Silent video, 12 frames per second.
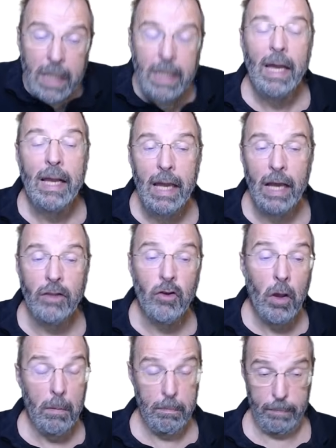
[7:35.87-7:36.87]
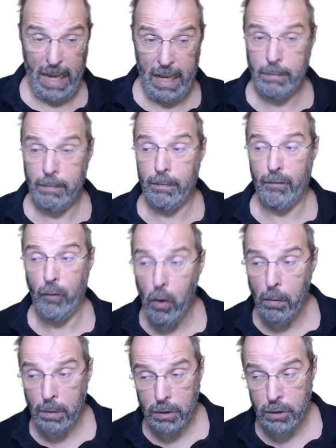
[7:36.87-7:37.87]
can get bad
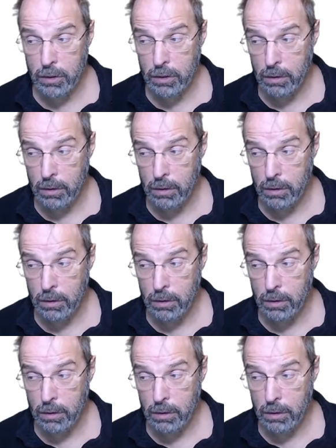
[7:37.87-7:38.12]
performance.